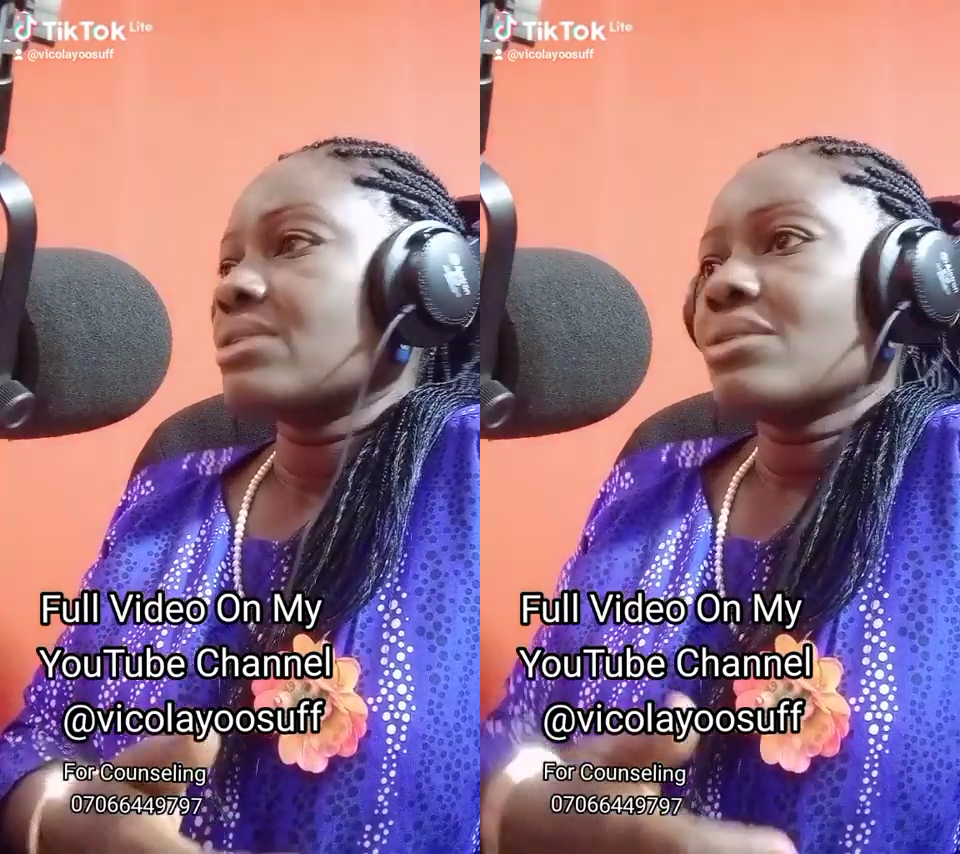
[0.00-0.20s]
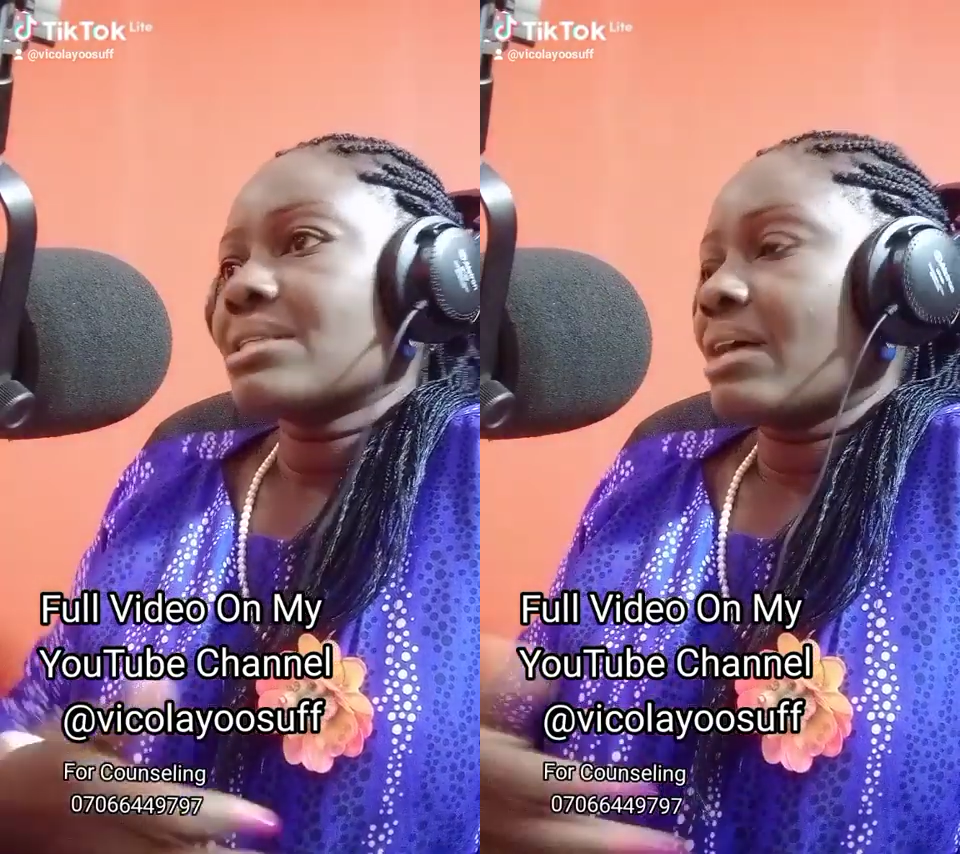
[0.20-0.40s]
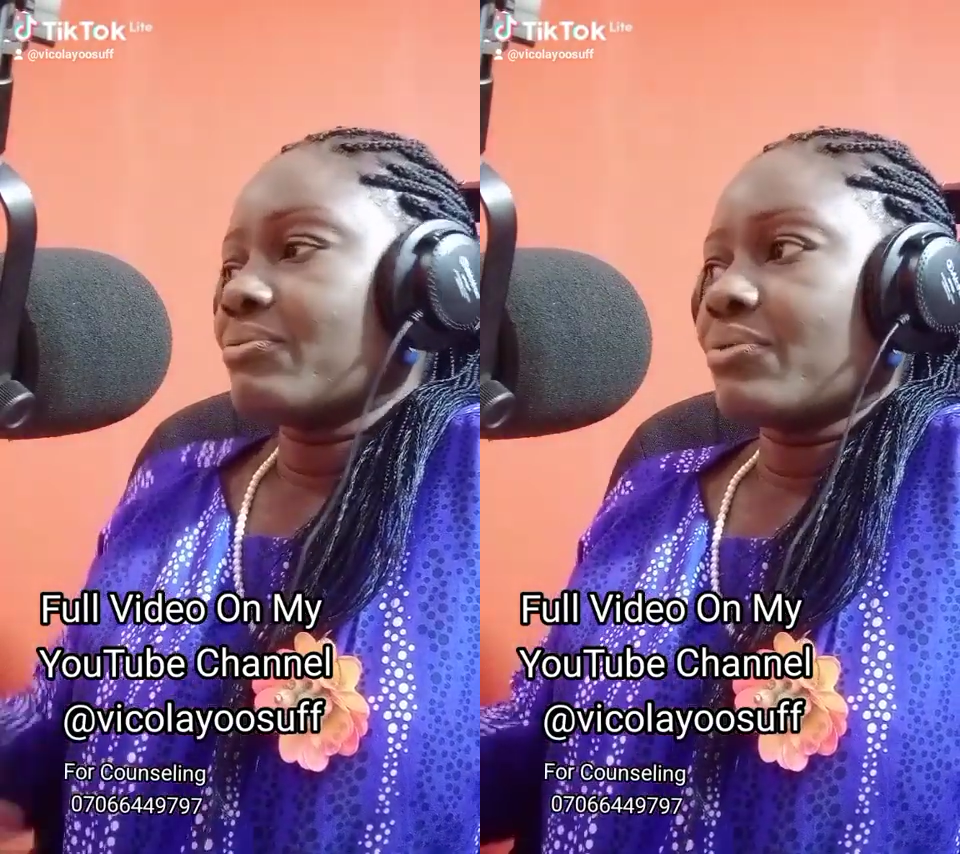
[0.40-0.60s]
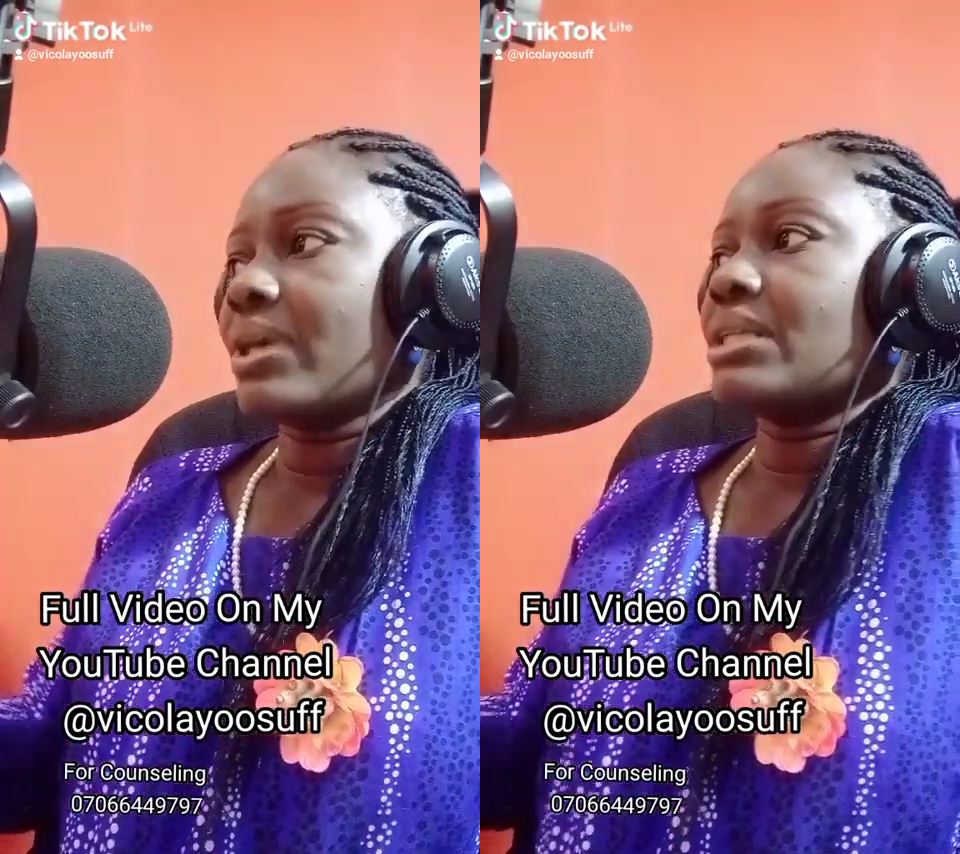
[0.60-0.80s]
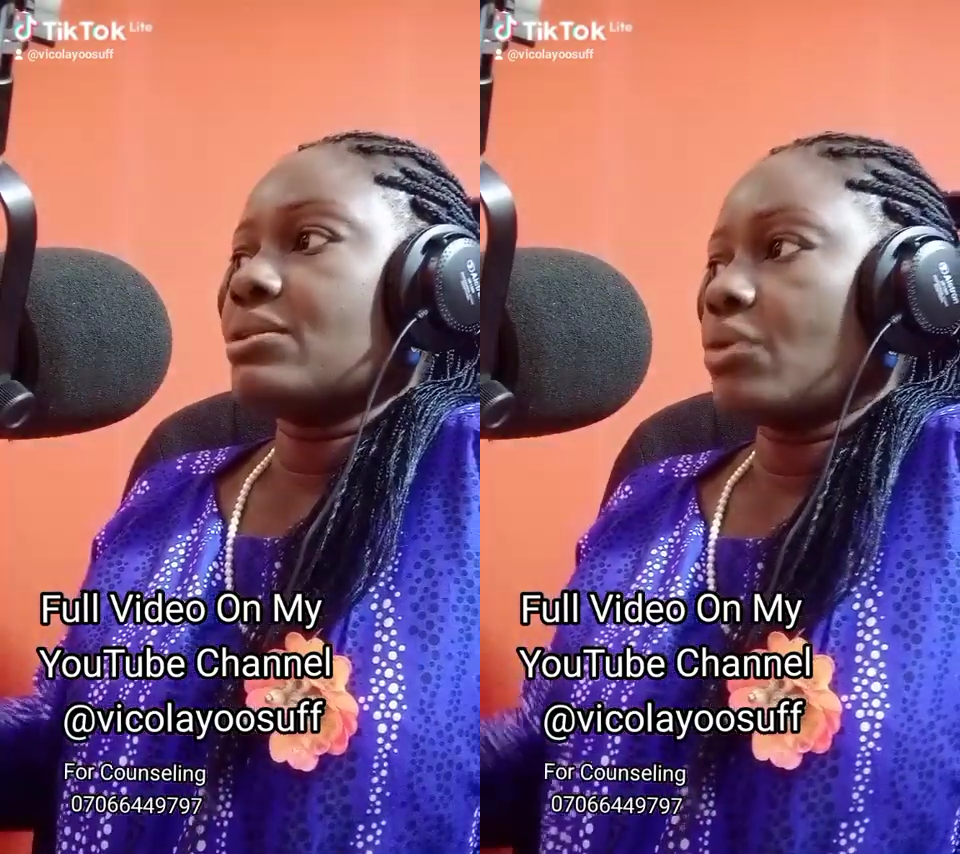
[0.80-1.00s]
just
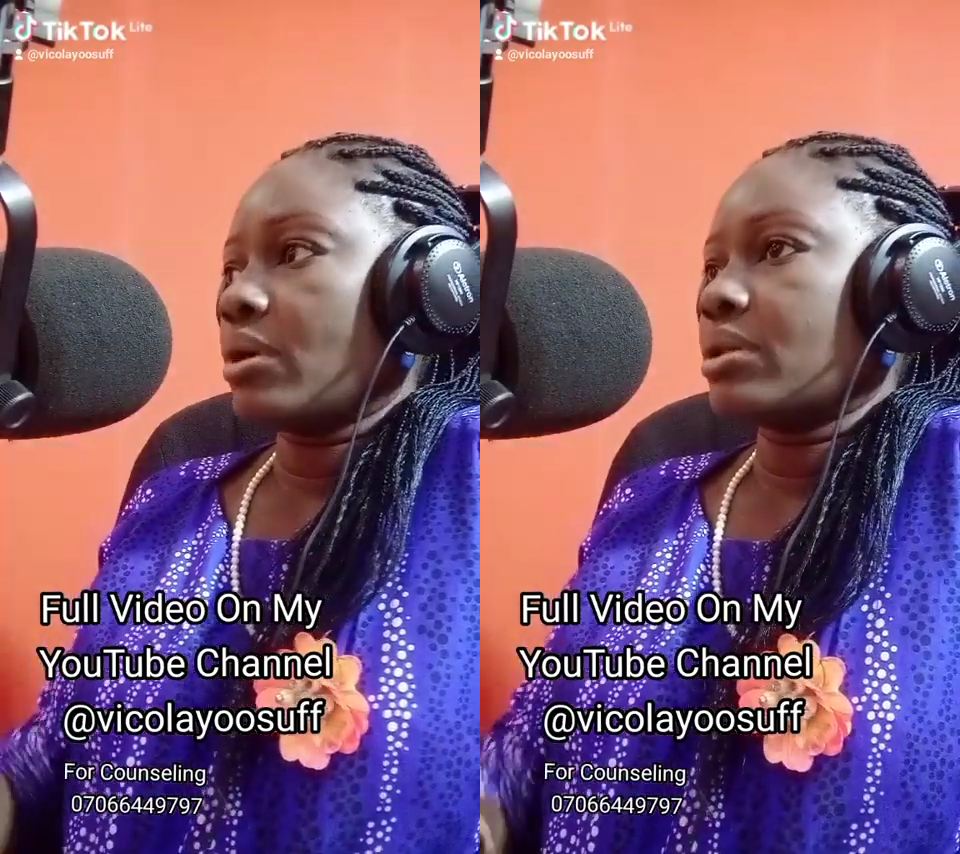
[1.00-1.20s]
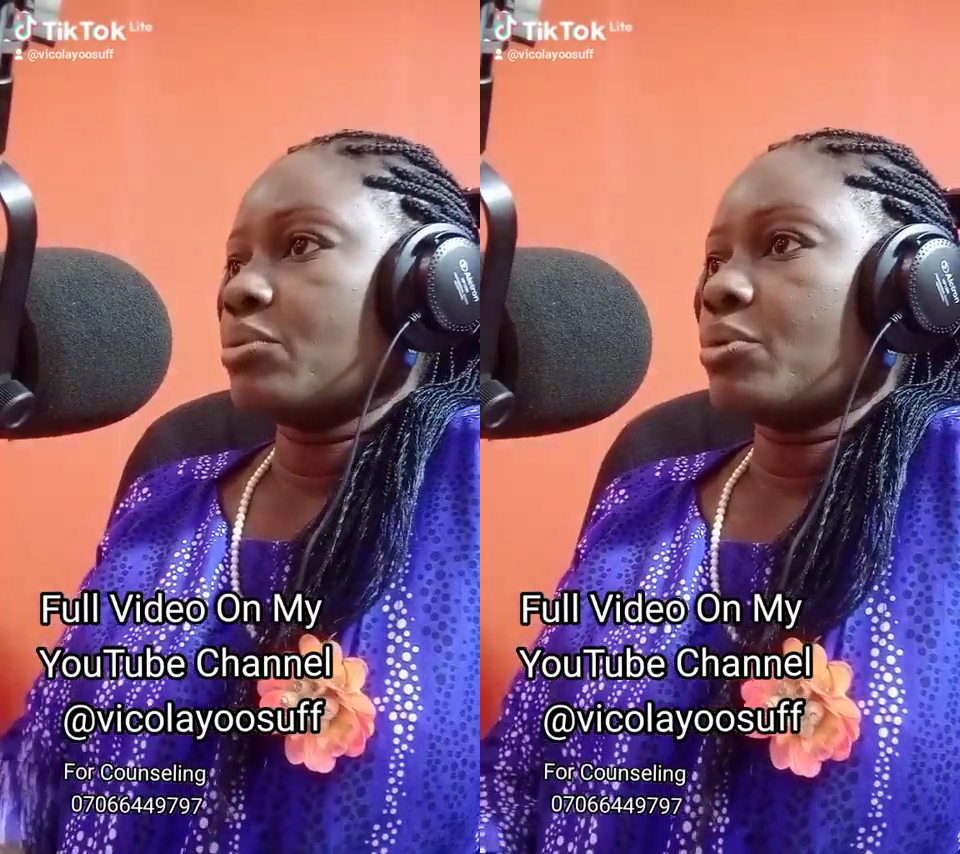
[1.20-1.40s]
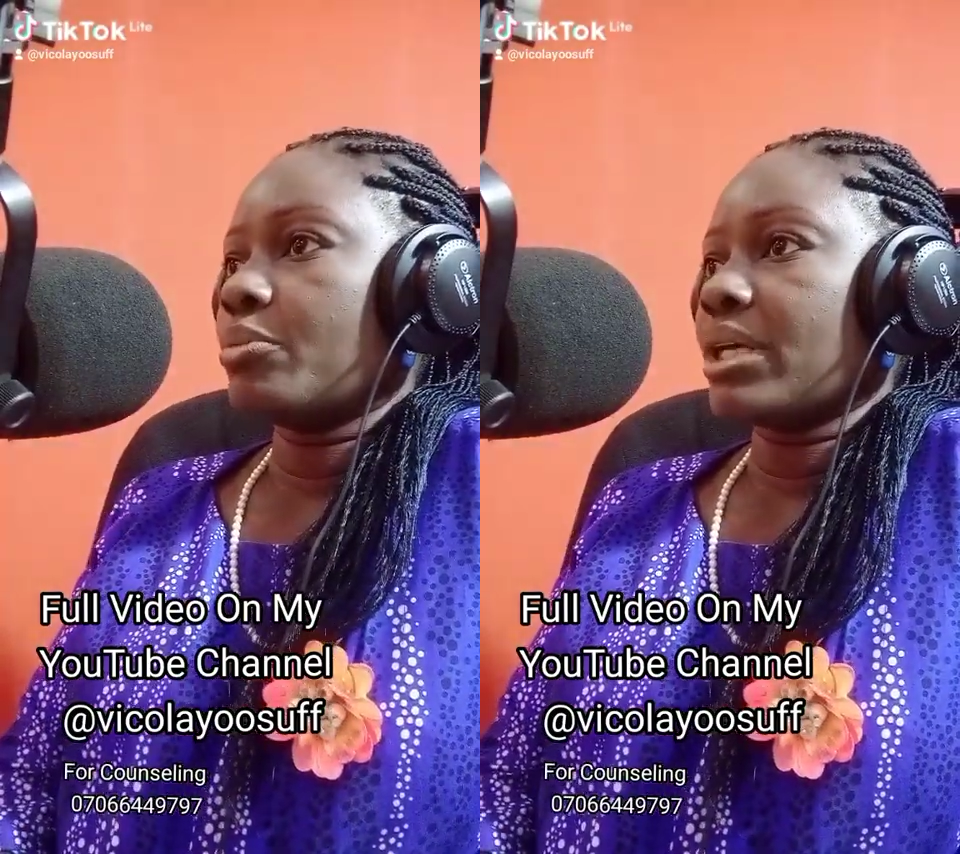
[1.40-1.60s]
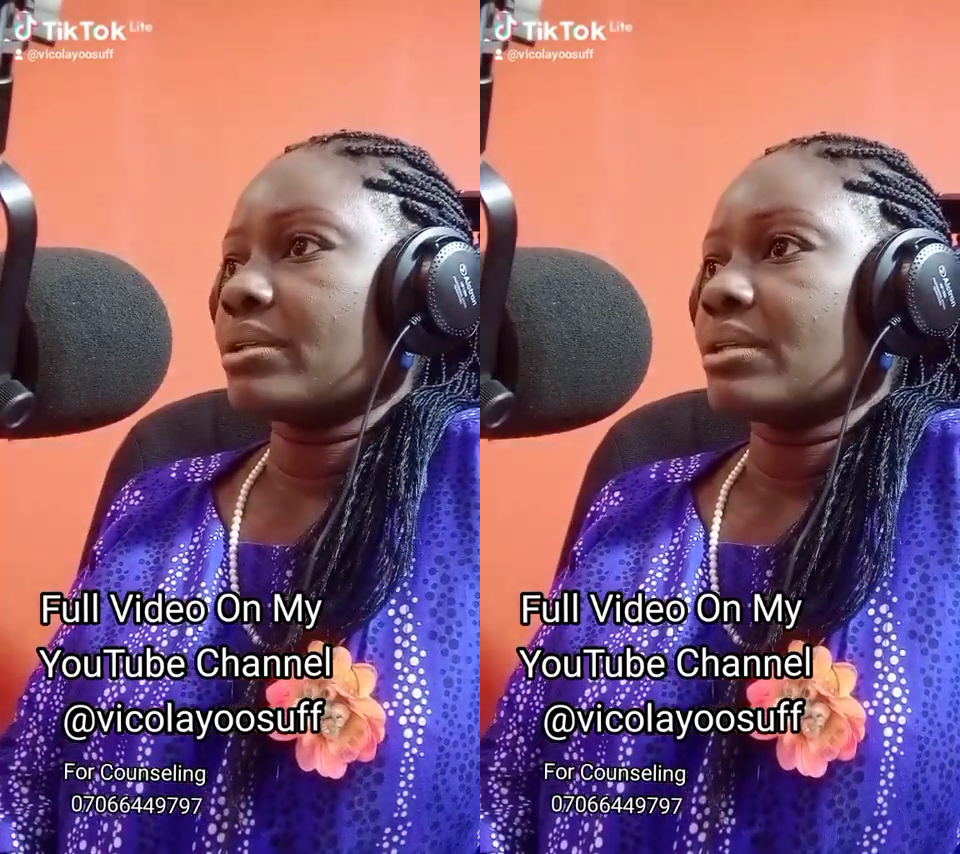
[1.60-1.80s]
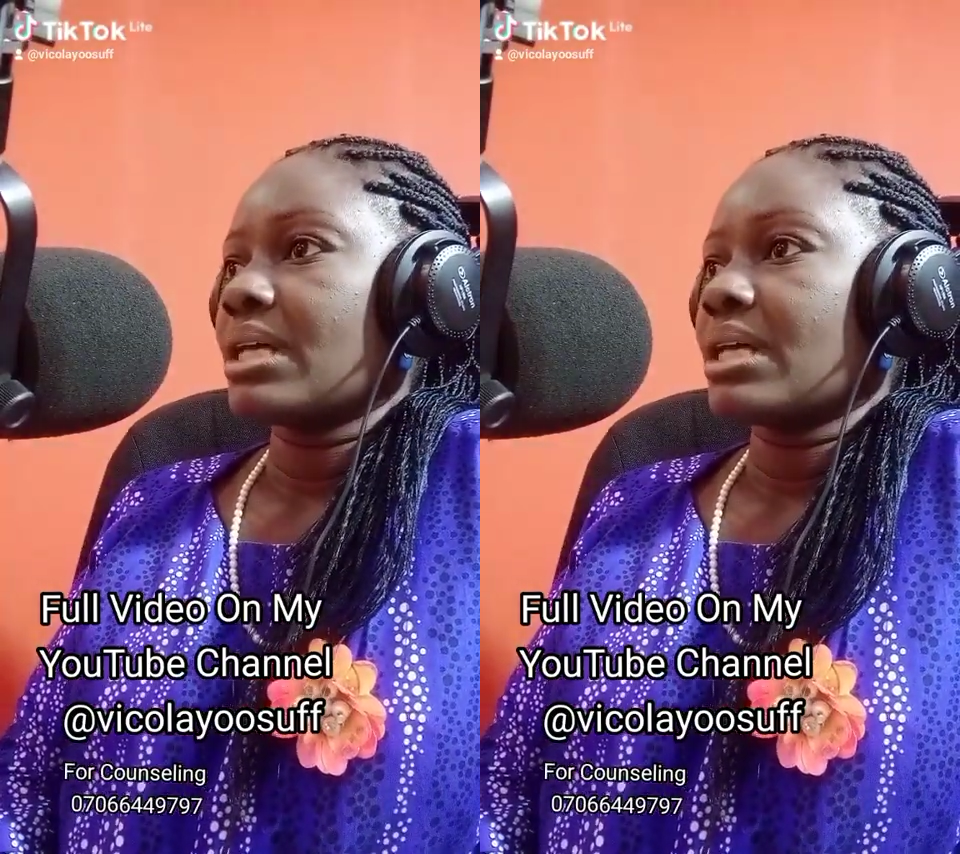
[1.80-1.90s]
avoid the other woman.